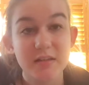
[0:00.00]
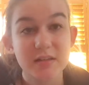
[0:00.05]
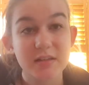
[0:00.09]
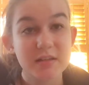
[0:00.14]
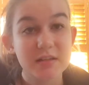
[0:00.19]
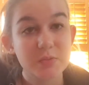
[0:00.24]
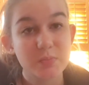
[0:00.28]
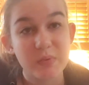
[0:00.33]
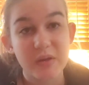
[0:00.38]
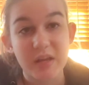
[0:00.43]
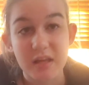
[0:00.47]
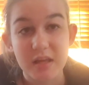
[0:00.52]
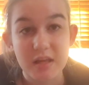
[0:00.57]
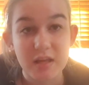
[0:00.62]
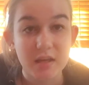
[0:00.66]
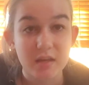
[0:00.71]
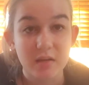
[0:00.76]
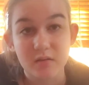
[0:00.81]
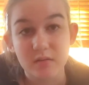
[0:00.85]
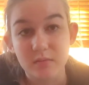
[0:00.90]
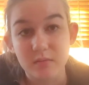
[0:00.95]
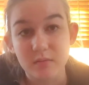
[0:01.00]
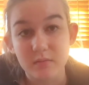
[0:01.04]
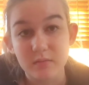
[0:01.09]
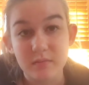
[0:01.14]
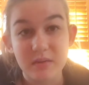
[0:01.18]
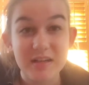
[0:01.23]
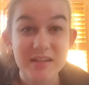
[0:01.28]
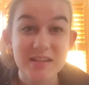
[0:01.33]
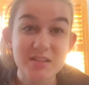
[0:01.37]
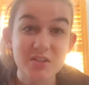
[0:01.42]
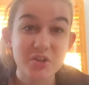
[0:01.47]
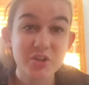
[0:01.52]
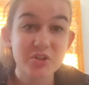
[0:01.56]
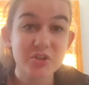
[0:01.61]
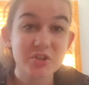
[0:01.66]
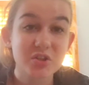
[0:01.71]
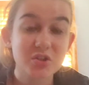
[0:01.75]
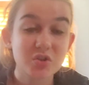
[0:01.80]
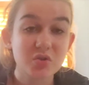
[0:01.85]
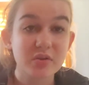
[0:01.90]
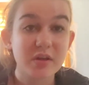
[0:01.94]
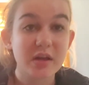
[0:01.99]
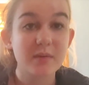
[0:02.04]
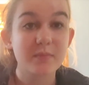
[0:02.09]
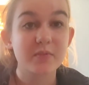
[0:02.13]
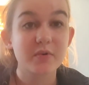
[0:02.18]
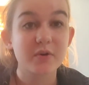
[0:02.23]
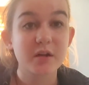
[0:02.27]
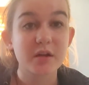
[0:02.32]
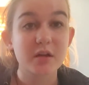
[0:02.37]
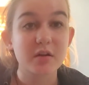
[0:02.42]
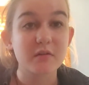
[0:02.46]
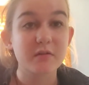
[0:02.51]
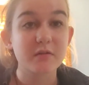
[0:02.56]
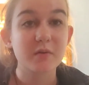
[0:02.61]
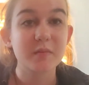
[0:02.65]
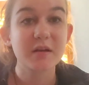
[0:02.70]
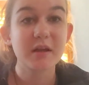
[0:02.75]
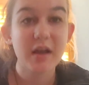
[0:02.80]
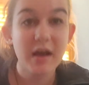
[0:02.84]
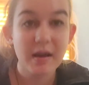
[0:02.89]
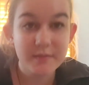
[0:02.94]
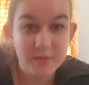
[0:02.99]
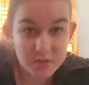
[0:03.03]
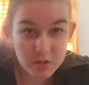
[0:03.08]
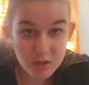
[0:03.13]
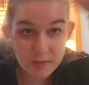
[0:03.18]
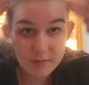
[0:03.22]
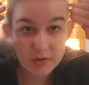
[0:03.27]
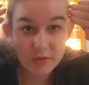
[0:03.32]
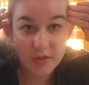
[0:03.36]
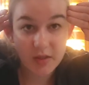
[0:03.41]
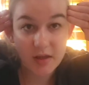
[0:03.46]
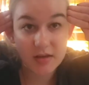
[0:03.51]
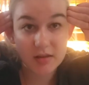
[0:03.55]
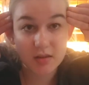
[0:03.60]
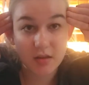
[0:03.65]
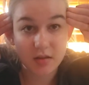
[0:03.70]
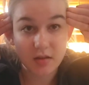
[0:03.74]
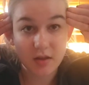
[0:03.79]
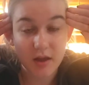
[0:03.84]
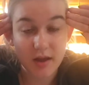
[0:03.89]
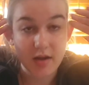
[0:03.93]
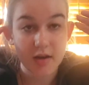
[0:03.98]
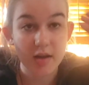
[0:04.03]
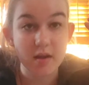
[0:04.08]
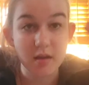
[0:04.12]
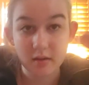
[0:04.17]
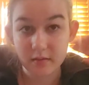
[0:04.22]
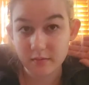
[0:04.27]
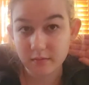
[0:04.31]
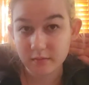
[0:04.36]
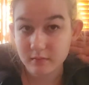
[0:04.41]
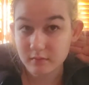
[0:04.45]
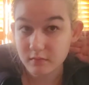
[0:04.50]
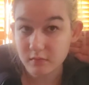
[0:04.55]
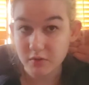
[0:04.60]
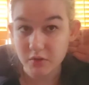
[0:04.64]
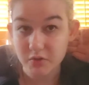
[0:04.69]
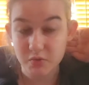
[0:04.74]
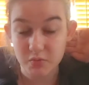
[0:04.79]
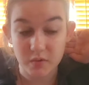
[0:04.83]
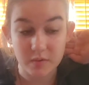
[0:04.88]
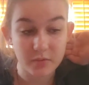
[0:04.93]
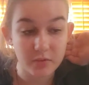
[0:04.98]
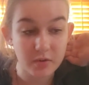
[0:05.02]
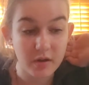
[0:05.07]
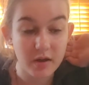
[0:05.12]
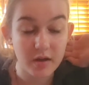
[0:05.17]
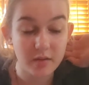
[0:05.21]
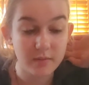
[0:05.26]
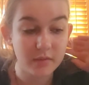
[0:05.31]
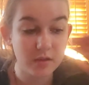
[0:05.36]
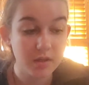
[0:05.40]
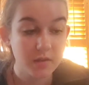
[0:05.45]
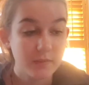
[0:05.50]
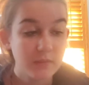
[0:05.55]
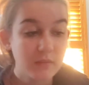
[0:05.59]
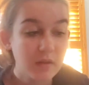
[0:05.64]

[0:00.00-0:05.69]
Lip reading: that it's pink and mini skirts do like pretty good for me. I'm sorry about like the lighting. There's a window behind me.